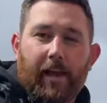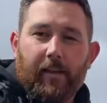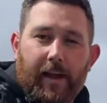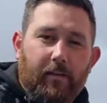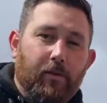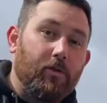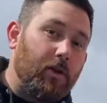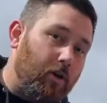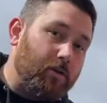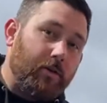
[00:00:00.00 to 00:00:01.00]
Like if you
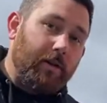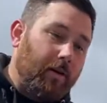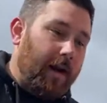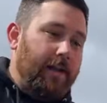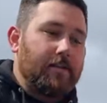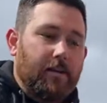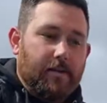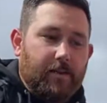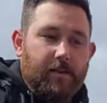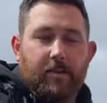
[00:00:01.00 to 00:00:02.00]
don't do it, your egg's gonna
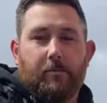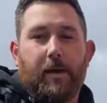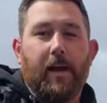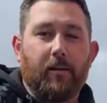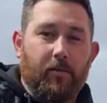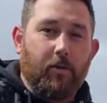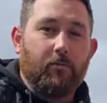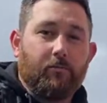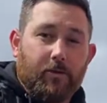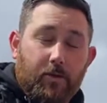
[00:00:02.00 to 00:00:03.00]
stick to the pan. If you
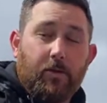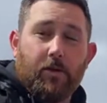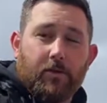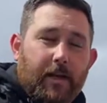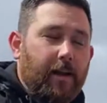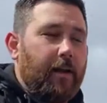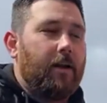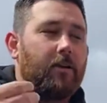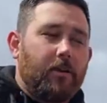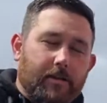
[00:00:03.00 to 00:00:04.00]
do use it,
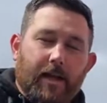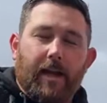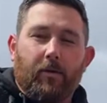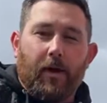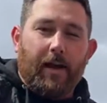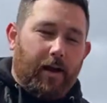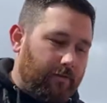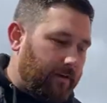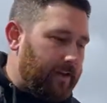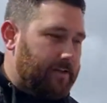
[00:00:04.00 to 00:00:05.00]
you can take it right off,
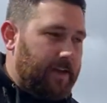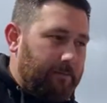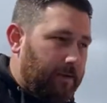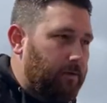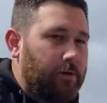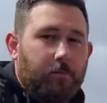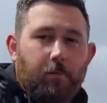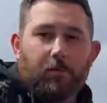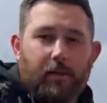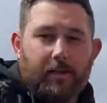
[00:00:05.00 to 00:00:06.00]
right? Same thing with the
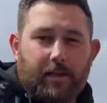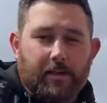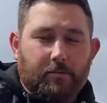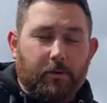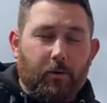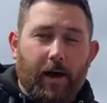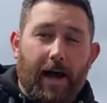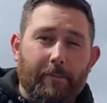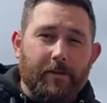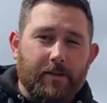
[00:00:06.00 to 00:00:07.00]
mold release agent. But what
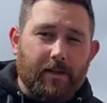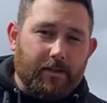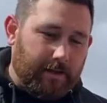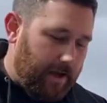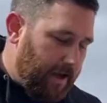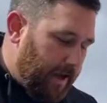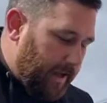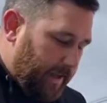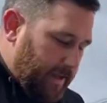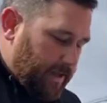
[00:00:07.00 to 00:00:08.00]
happens is
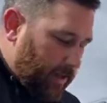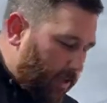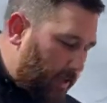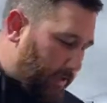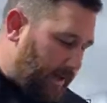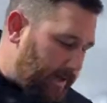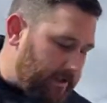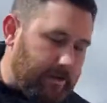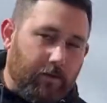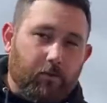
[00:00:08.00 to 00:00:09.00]
it gets incorporated
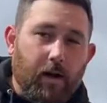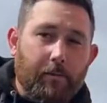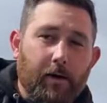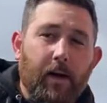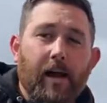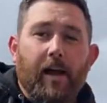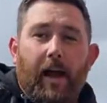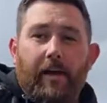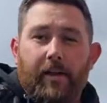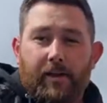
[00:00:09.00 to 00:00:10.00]
into the rubber
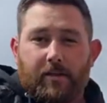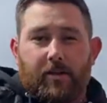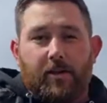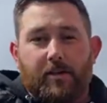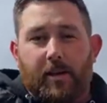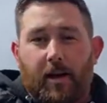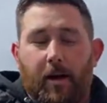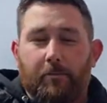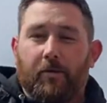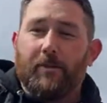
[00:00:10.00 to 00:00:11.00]
and then it starts to
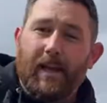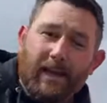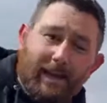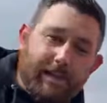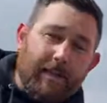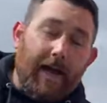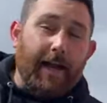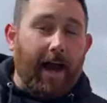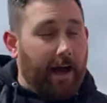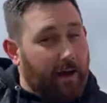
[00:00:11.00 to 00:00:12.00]
come from the inside
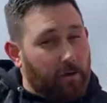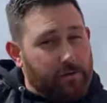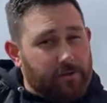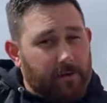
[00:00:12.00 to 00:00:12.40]
out.